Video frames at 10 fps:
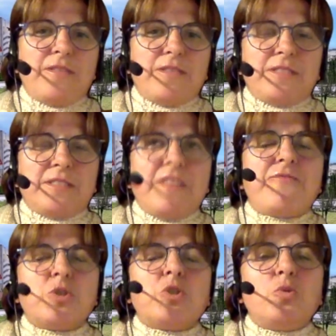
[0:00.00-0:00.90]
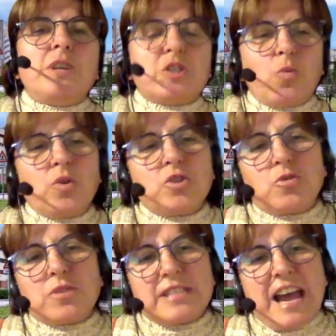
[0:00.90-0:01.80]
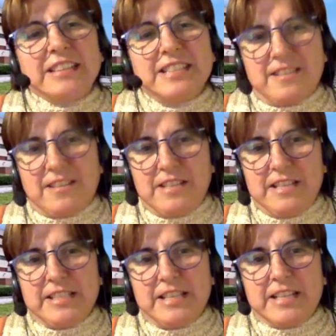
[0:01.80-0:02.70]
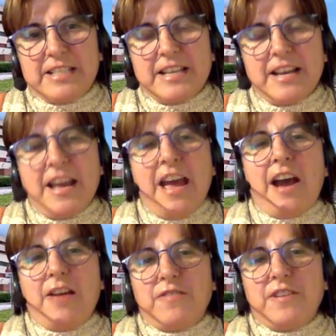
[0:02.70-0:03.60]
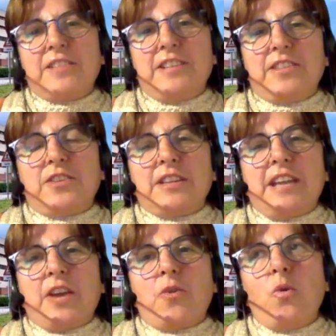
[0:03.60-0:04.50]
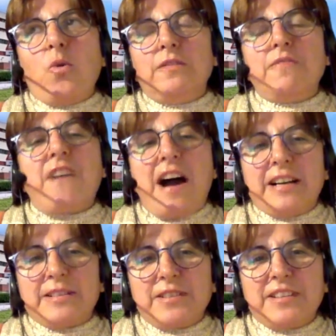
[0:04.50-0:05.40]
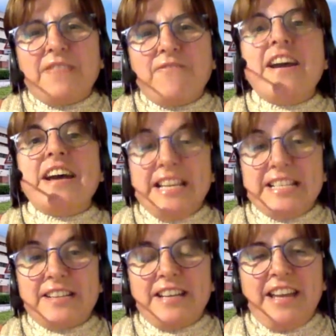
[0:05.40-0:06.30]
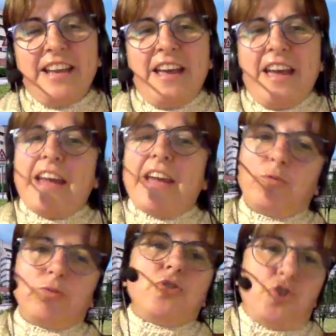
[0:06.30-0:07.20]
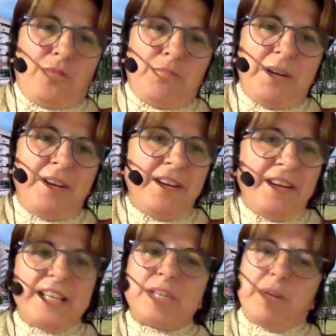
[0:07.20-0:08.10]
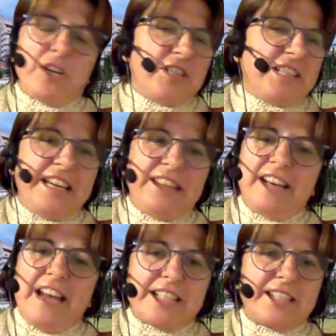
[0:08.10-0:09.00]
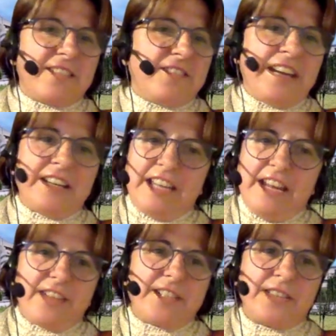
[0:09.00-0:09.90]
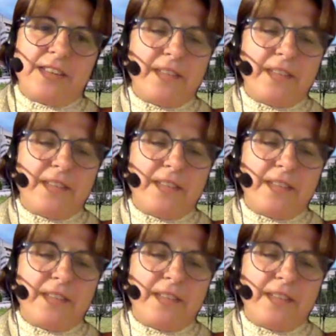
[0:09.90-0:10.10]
if the students want to study statistics, I think that they could find very easily a good job, especially in the last 10 years.